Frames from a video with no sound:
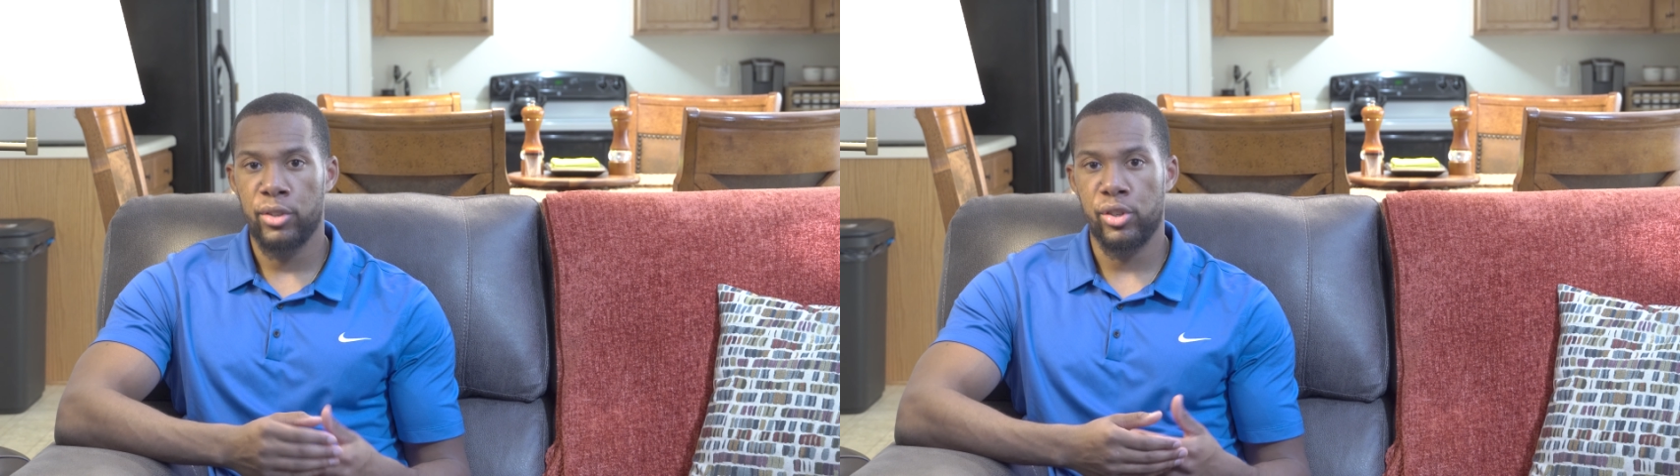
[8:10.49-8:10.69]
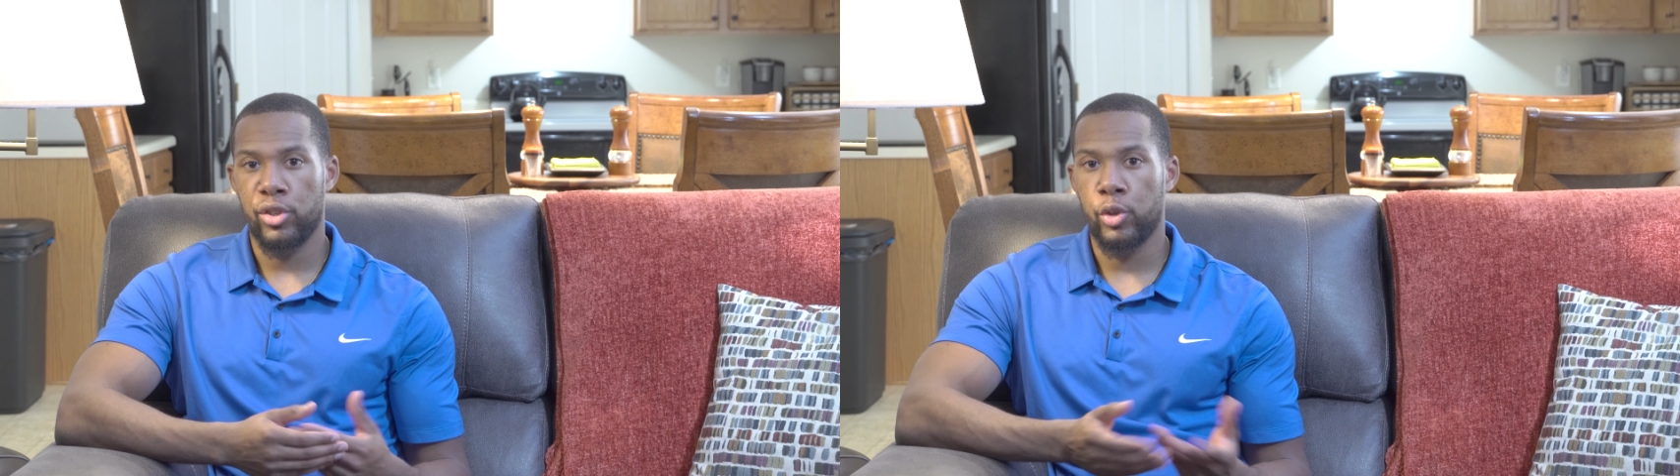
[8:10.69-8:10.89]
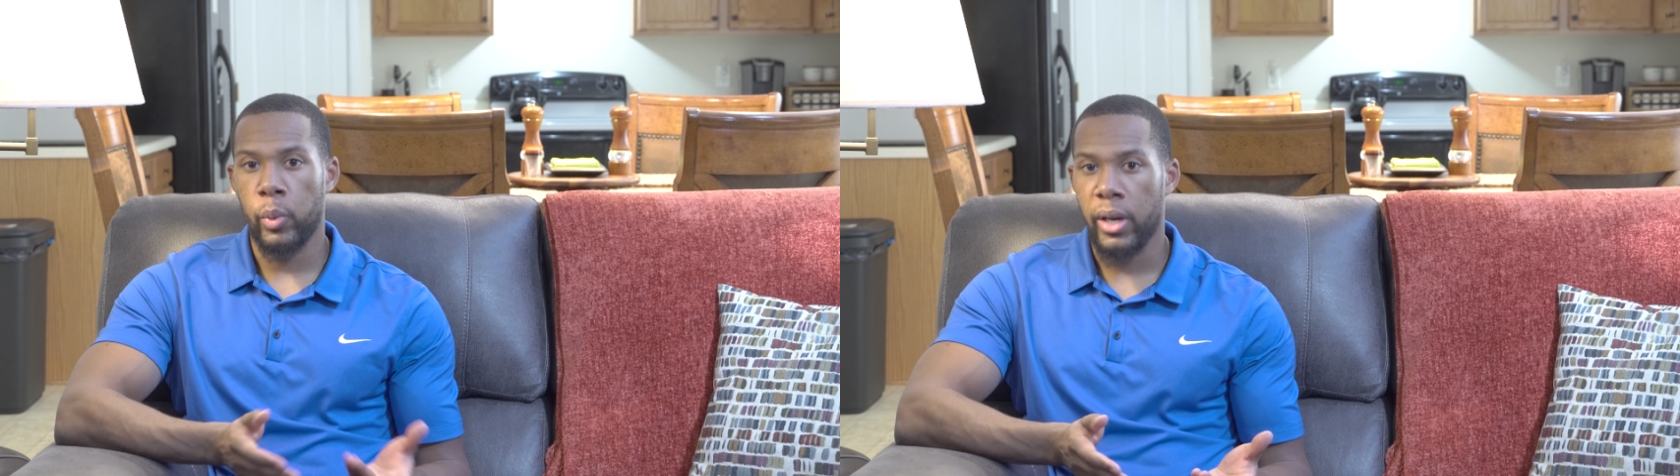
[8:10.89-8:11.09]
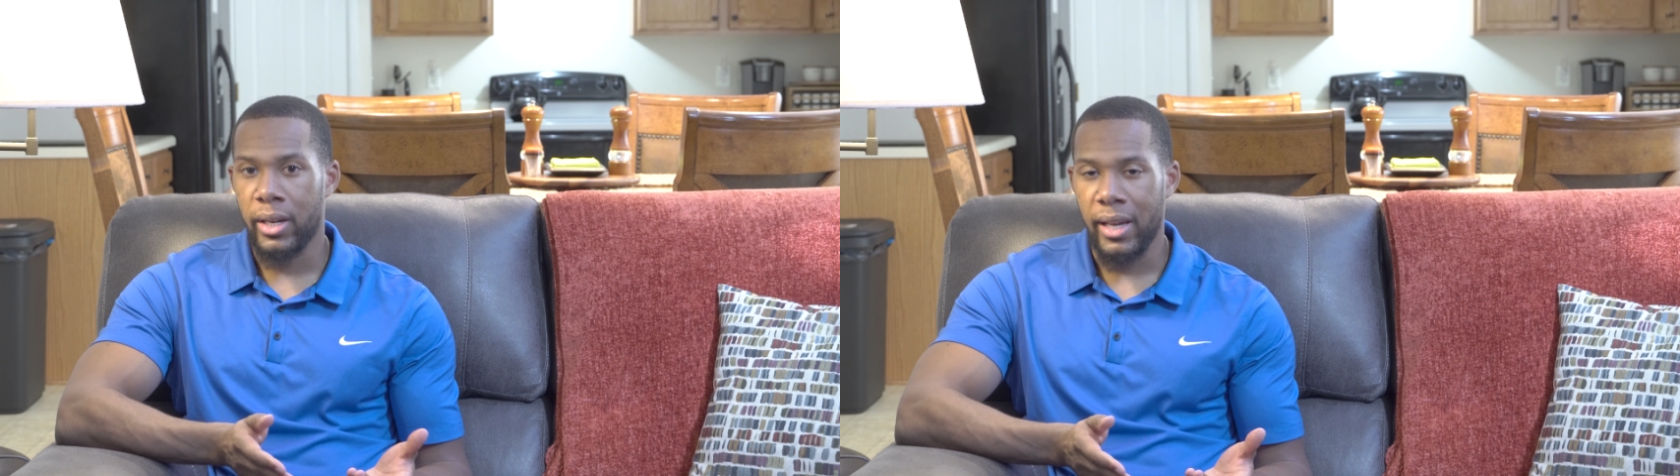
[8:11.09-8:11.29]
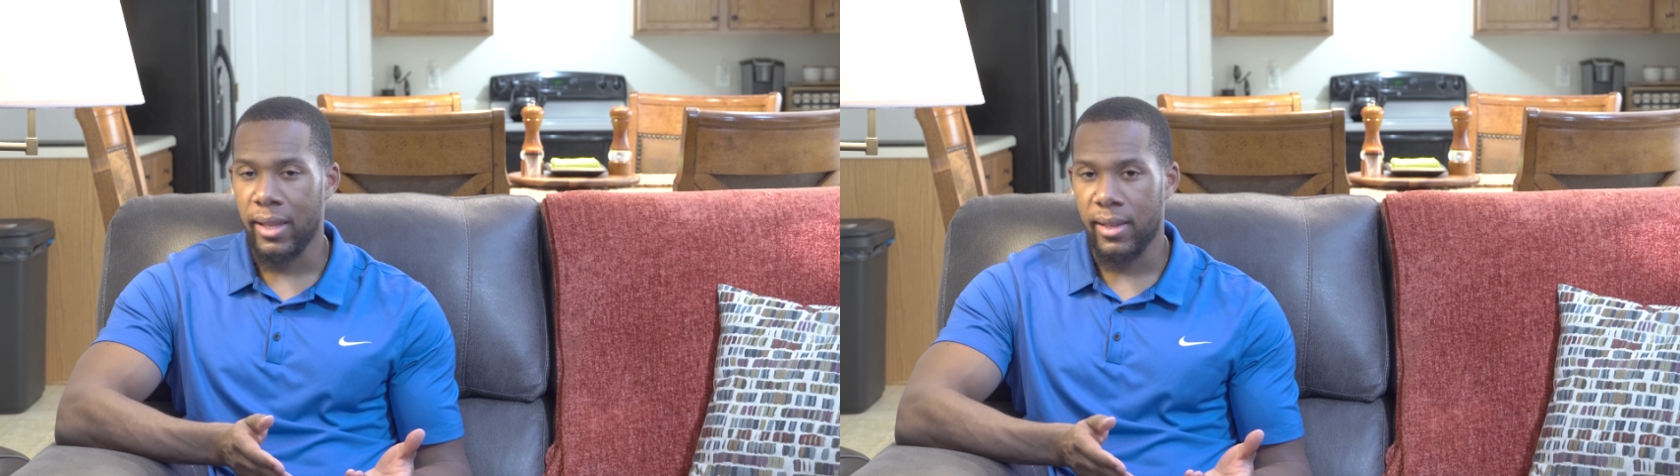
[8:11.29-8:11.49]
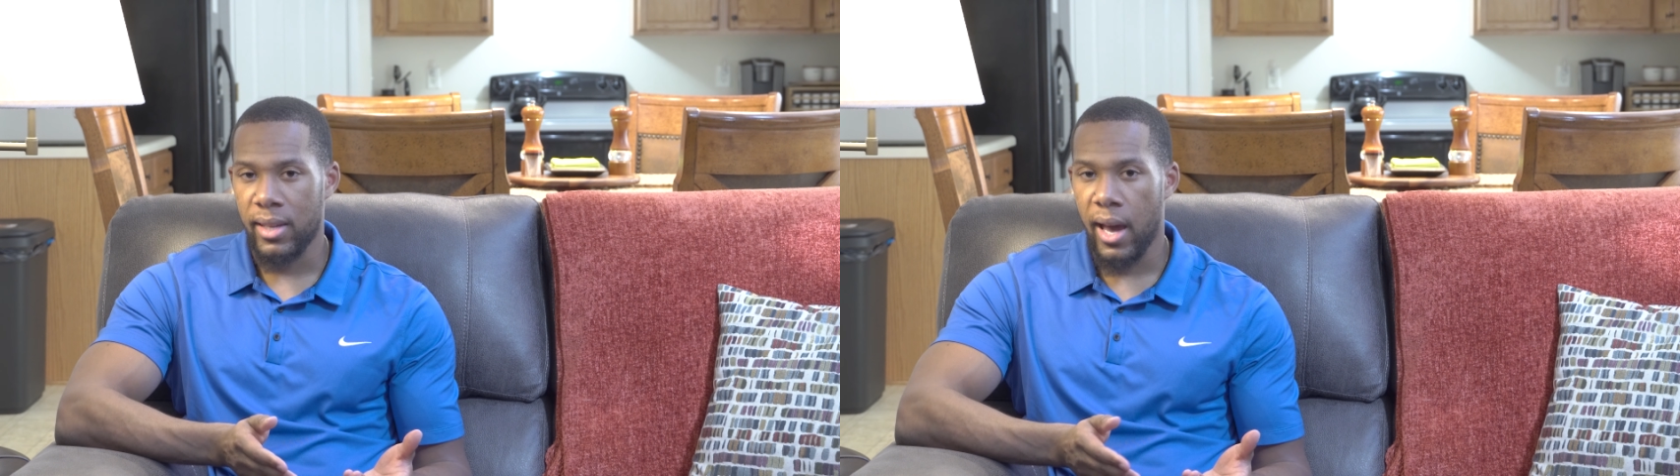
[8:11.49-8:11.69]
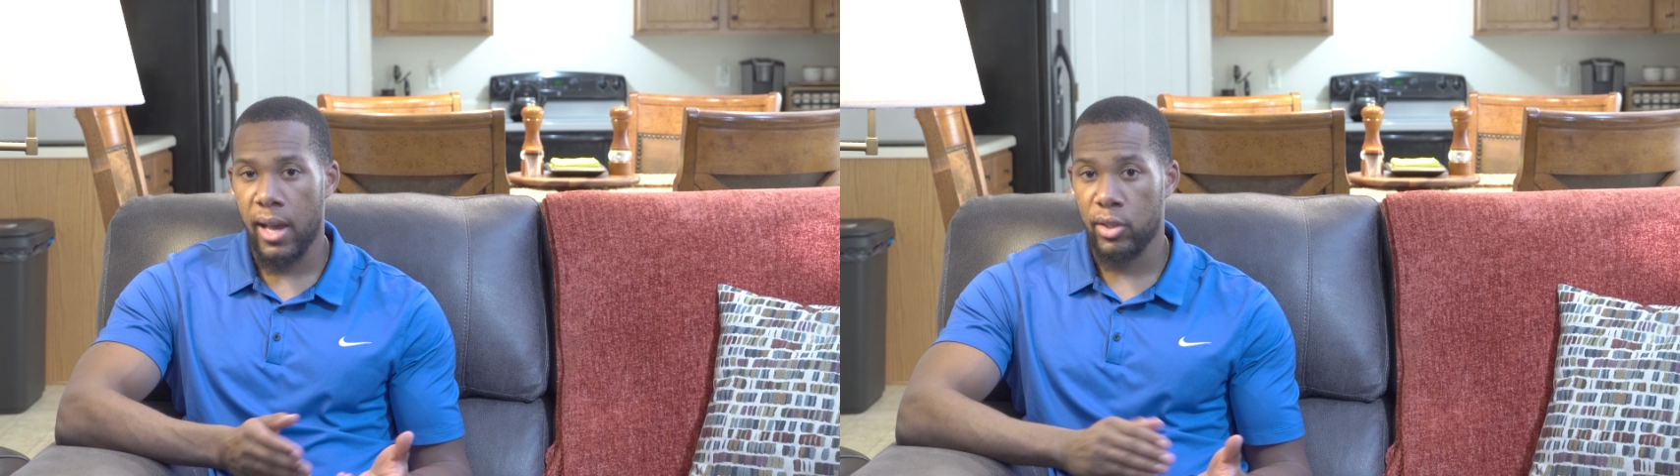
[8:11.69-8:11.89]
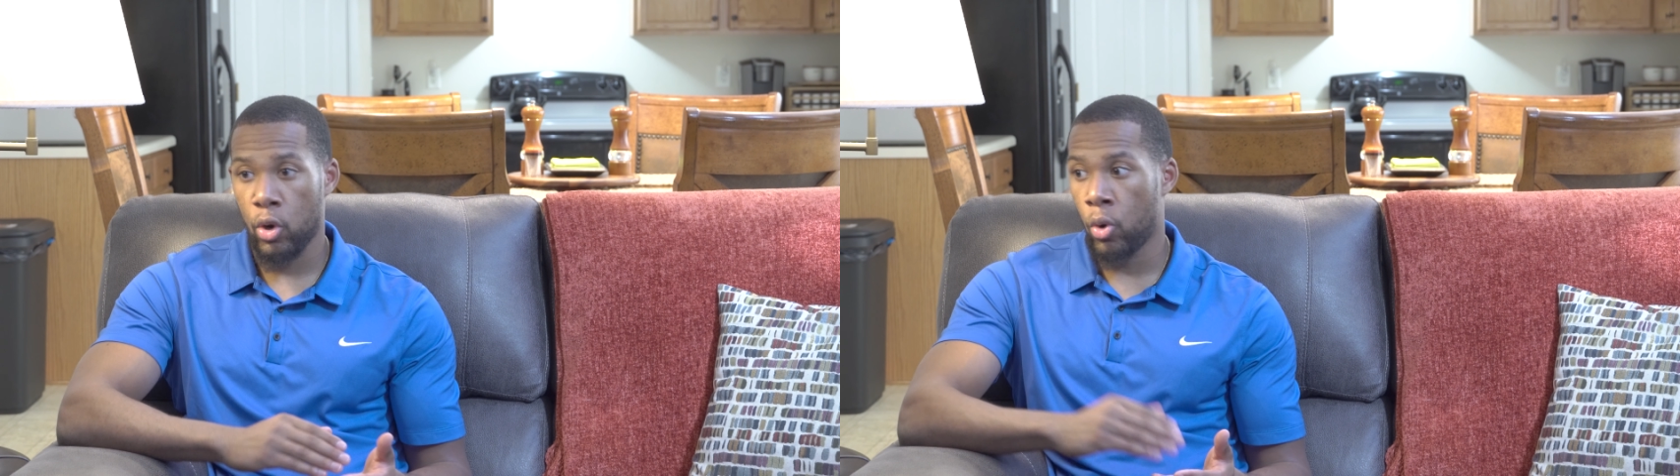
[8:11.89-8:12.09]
just doing a daily task